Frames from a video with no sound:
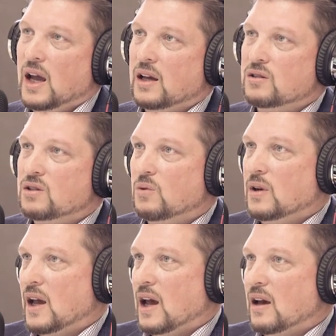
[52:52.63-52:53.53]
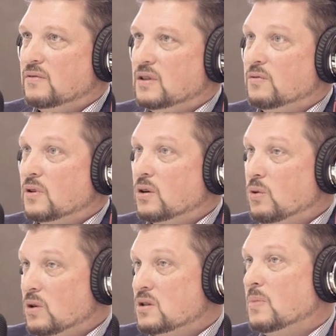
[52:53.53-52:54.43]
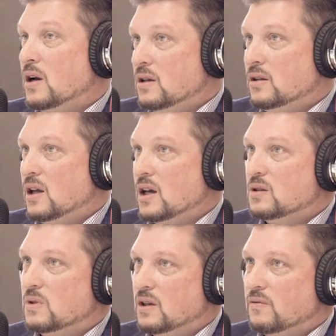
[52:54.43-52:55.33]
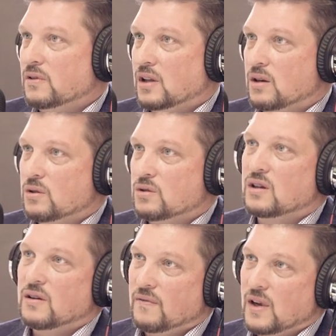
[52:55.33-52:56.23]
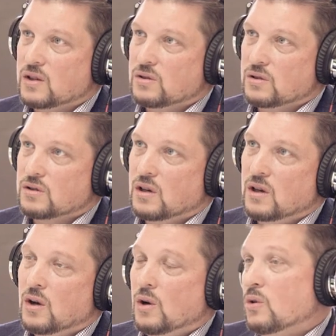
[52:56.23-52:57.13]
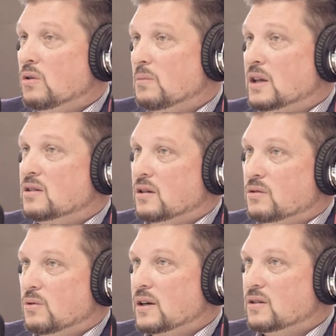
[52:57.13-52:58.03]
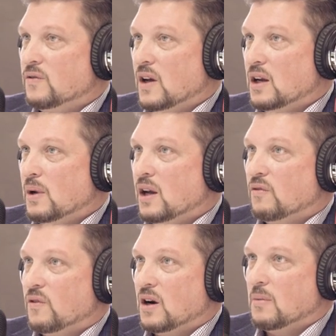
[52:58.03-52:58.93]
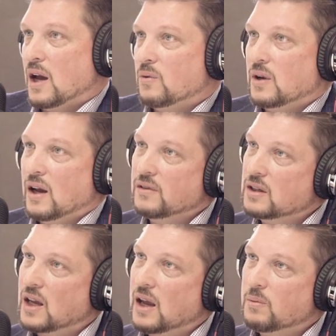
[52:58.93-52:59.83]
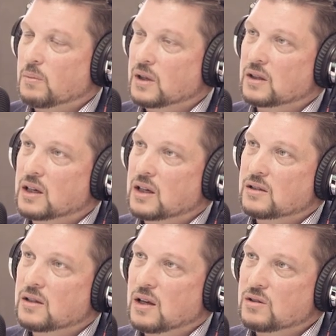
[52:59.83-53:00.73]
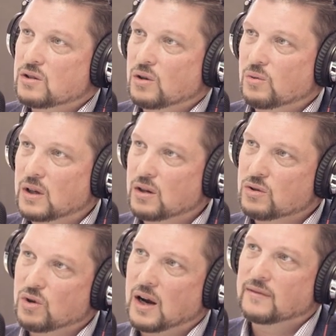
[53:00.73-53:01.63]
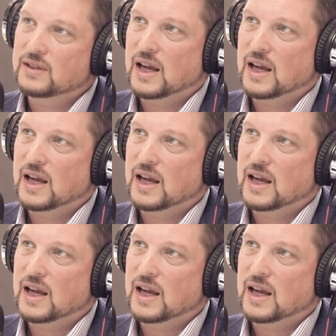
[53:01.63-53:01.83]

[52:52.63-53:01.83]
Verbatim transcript: And so we have different correspondent lines with different lenders and investors or we may sell direct to Fannie Mae or Freddie Mac. We have these capabilities, and so we can drive